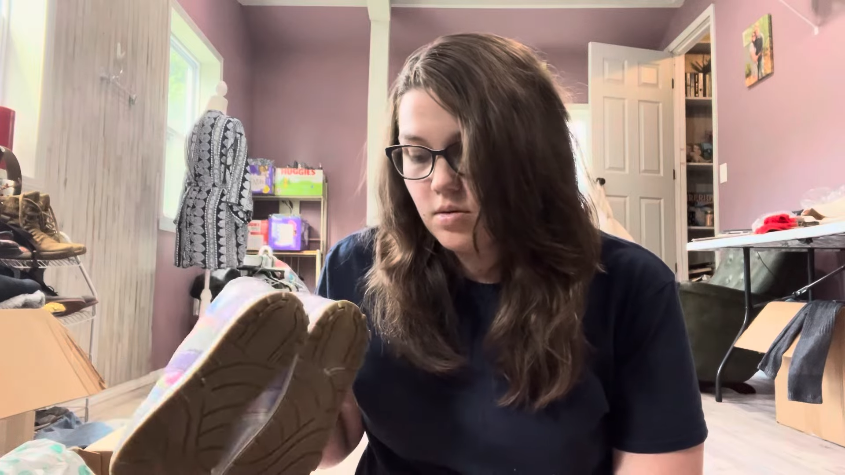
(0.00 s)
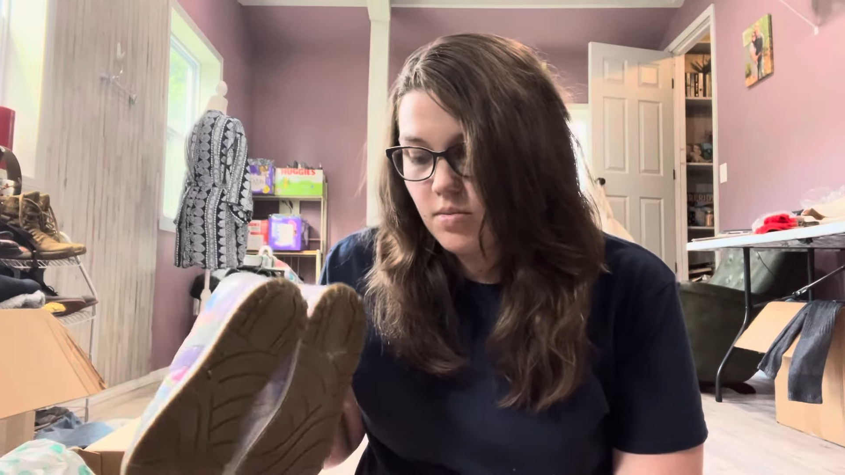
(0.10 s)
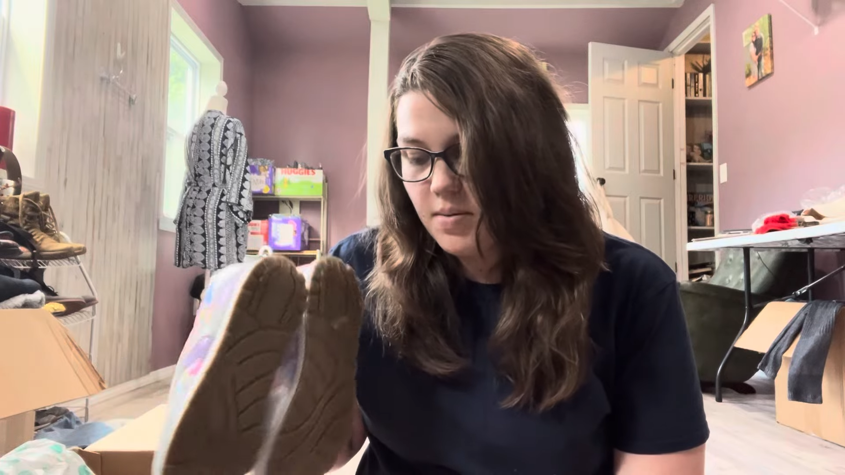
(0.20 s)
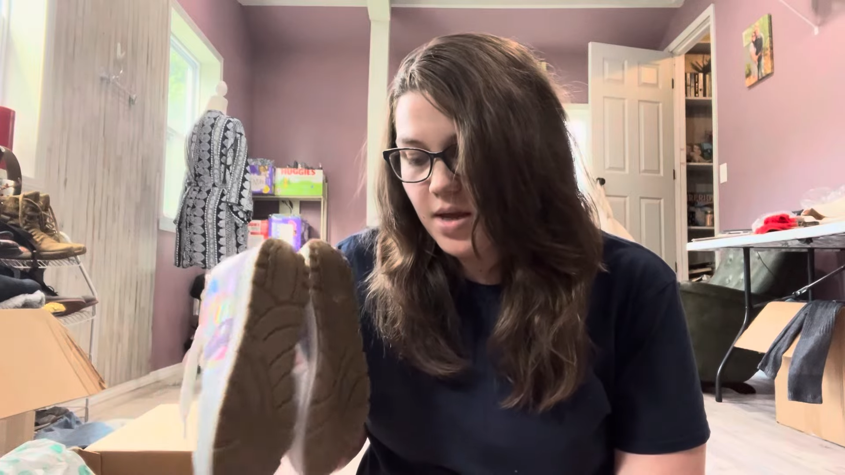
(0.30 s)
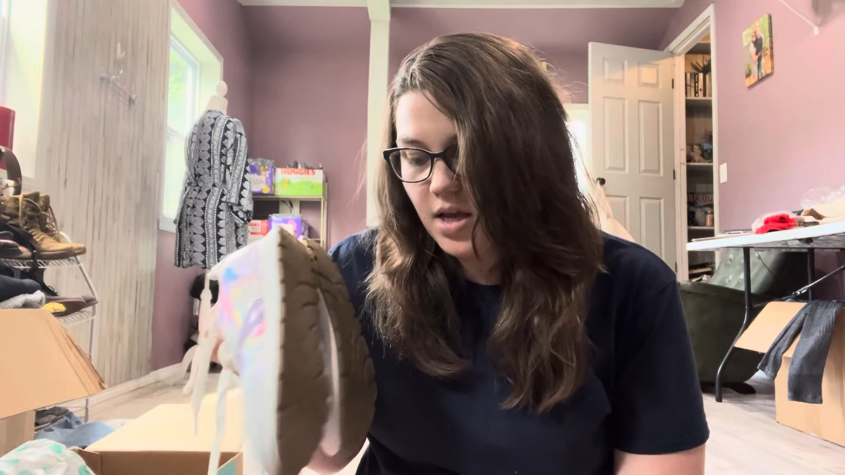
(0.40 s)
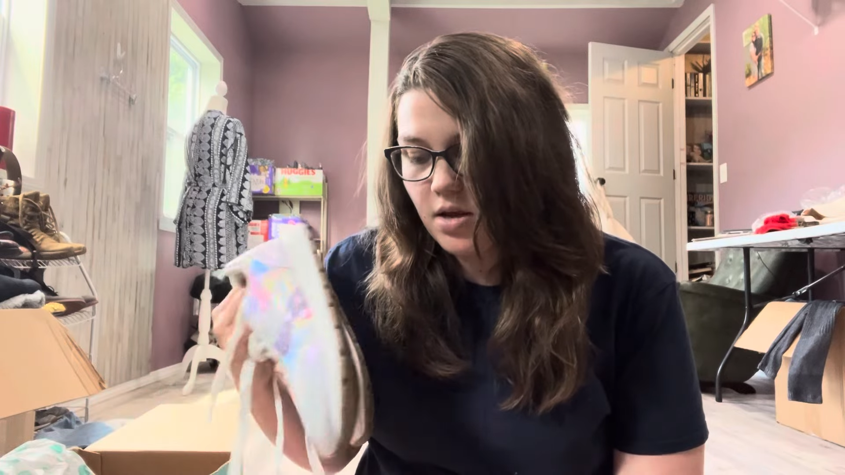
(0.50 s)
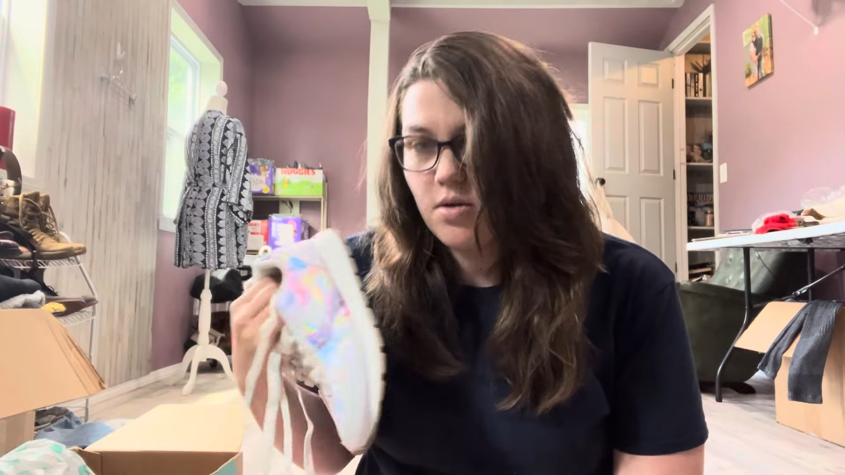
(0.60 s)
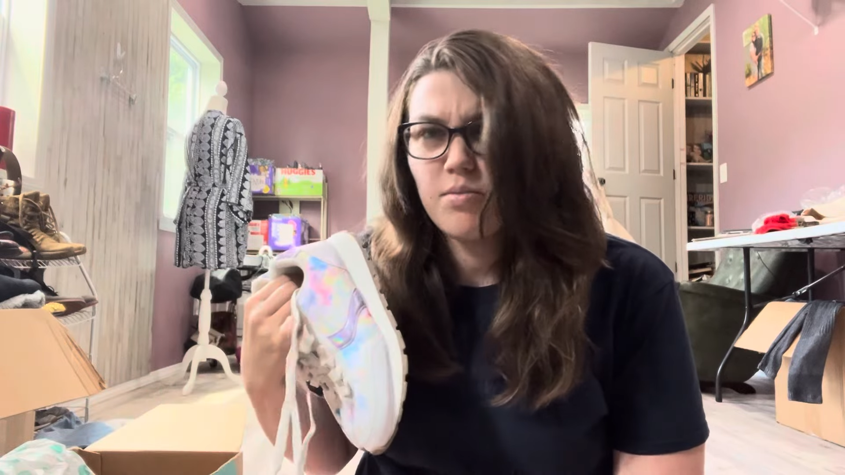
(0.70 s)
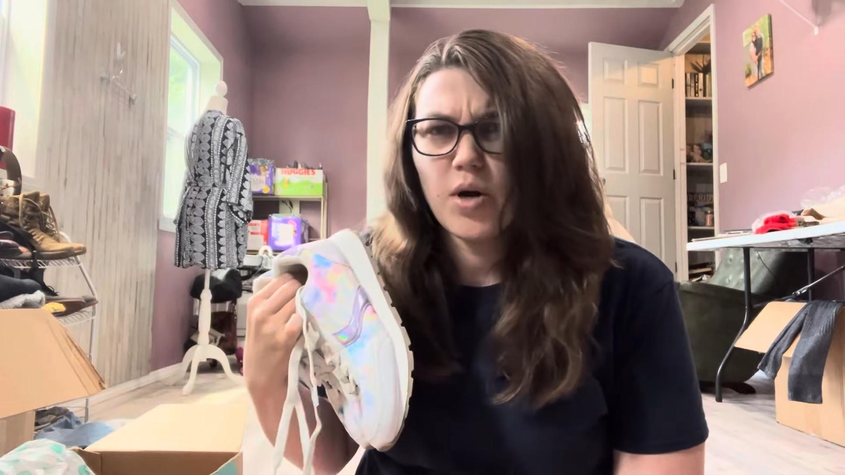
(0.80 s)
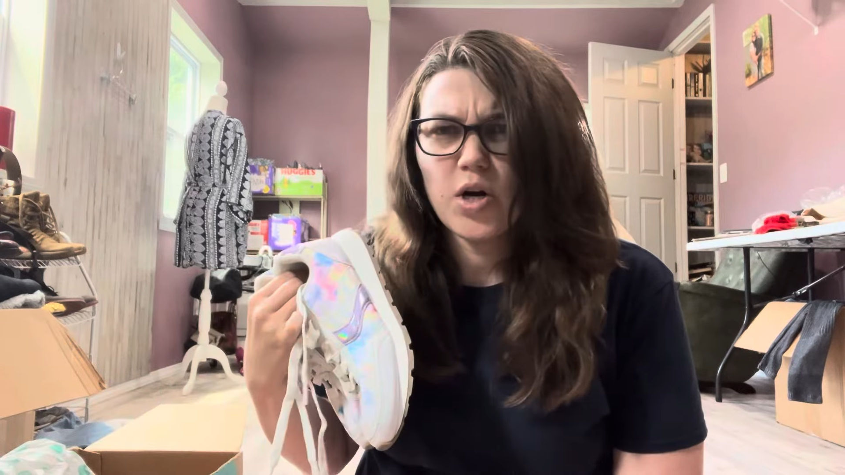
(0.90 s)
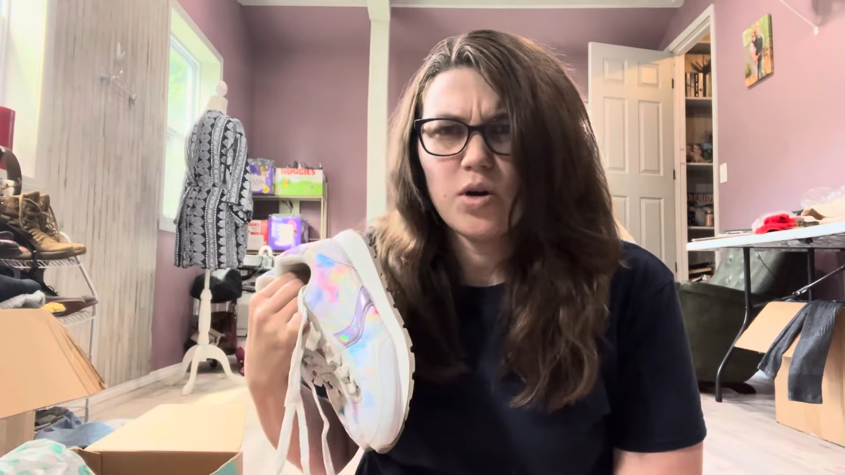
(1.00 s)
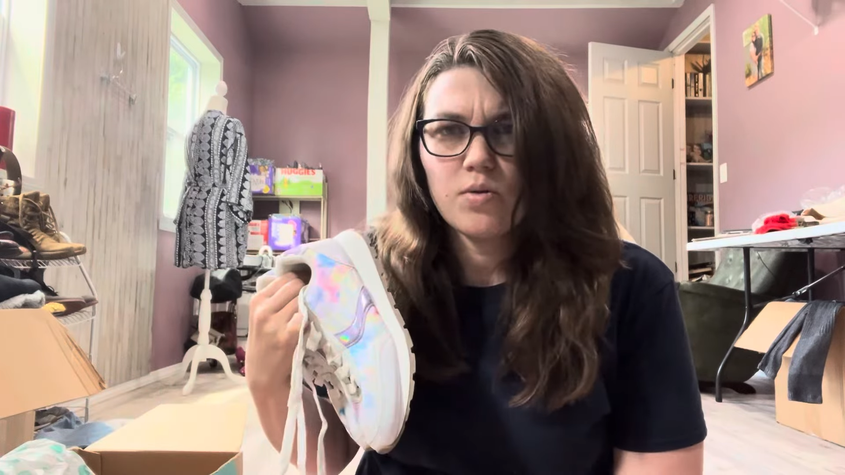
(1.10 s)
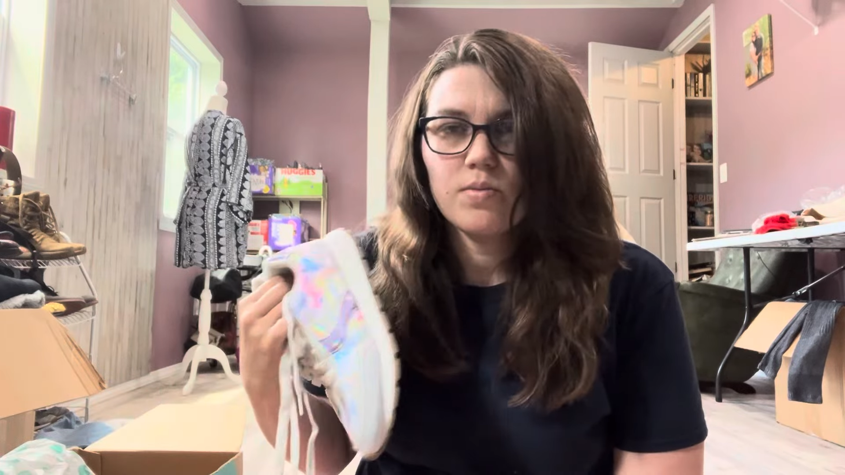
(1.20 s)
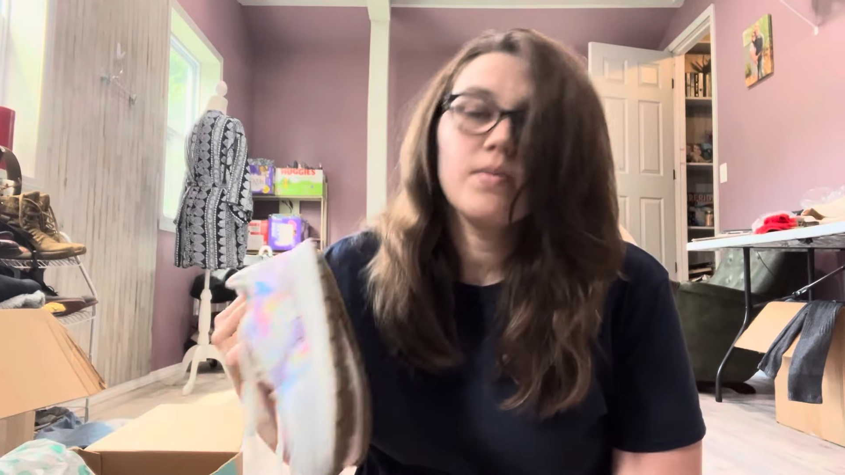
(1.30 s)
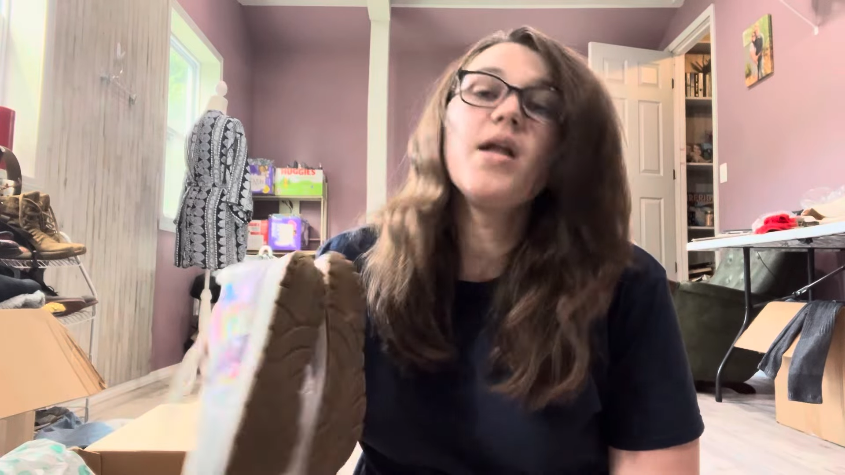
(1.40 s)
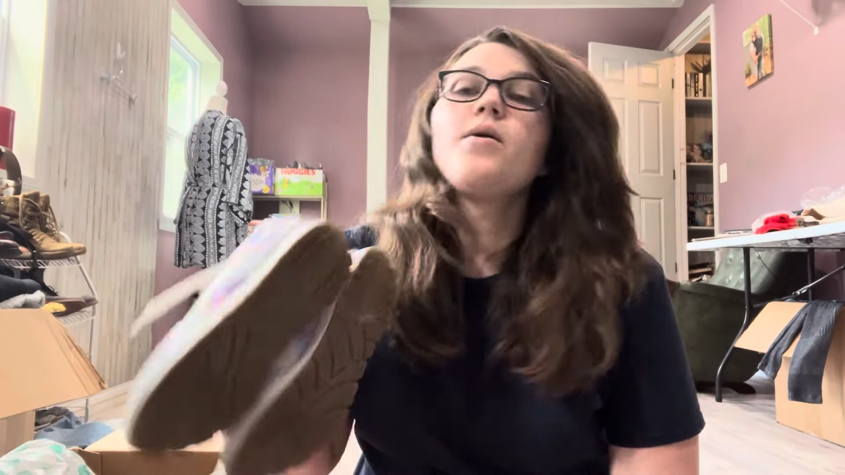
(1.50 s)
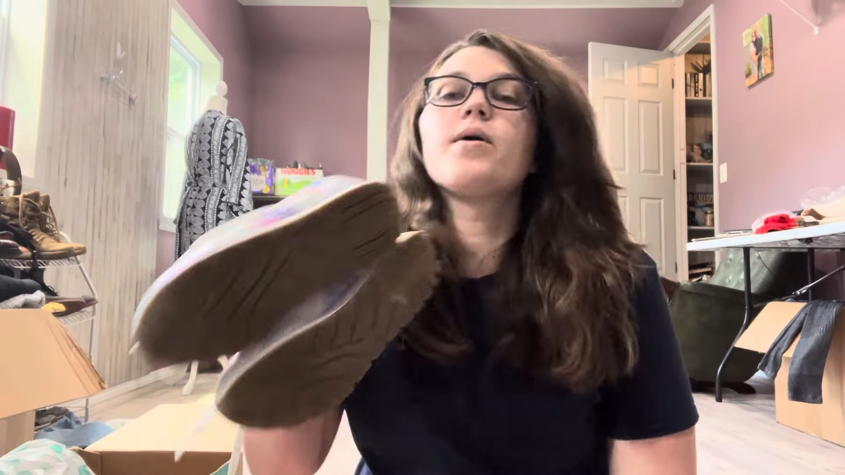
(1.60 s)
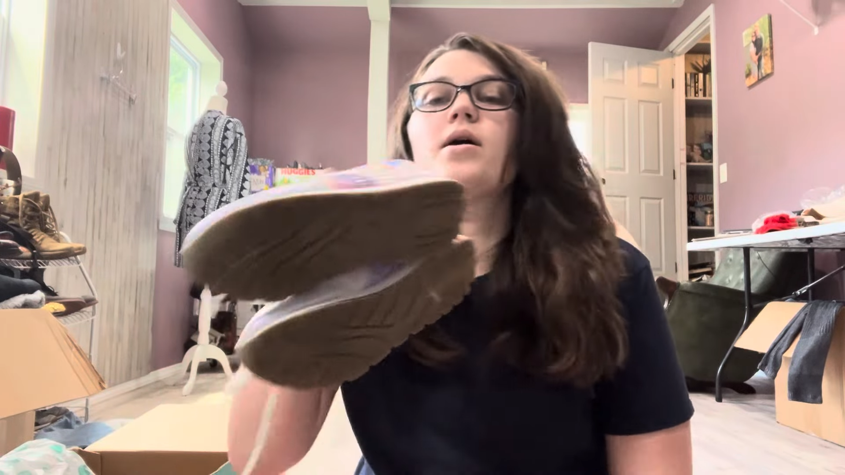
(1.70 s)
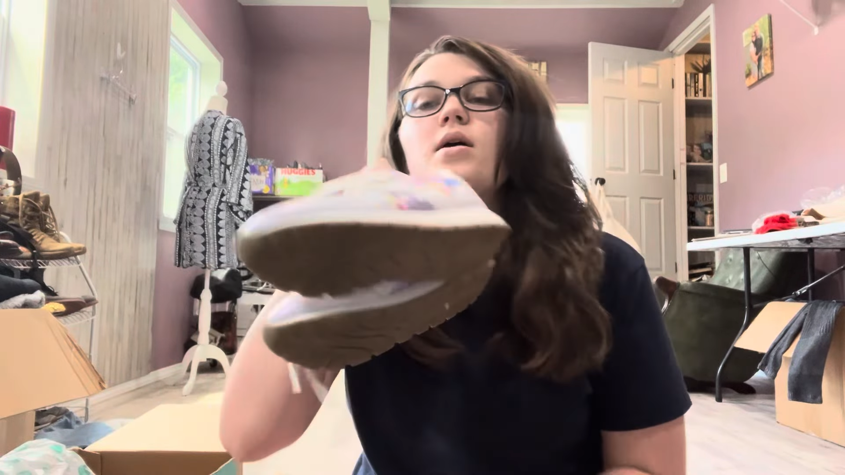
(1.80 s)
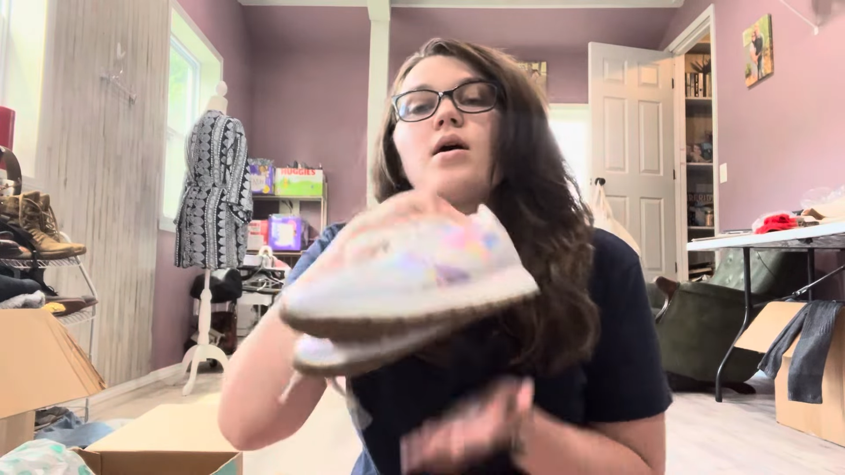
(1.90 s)
Maybe I could go tomorrow.
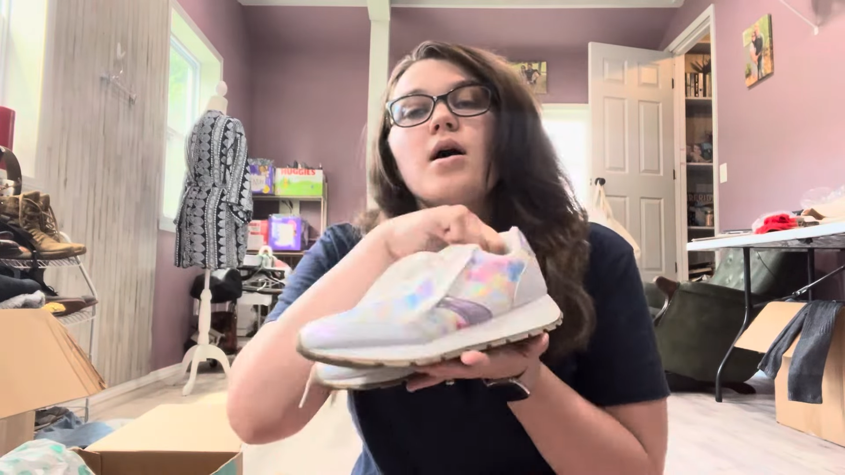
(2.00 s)
Anyway,